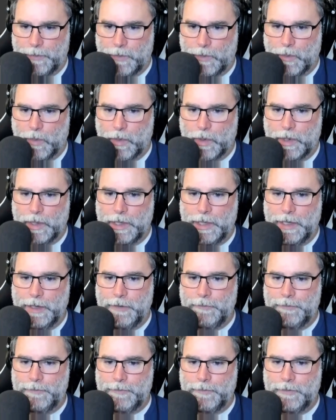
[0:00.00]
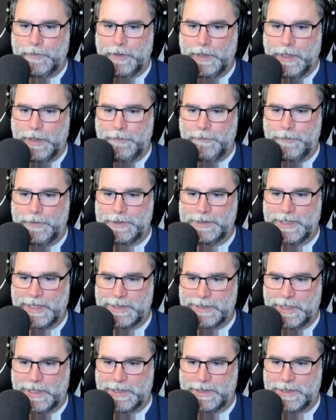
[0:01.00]
Or if it
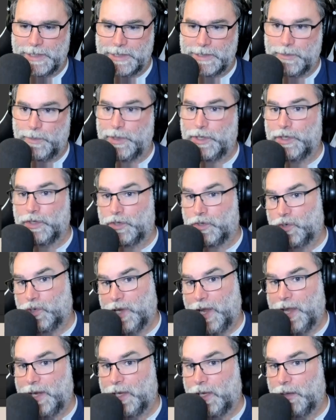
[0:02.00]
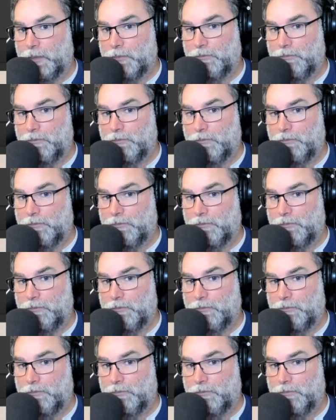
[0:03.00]
doesn't exist, we could create it.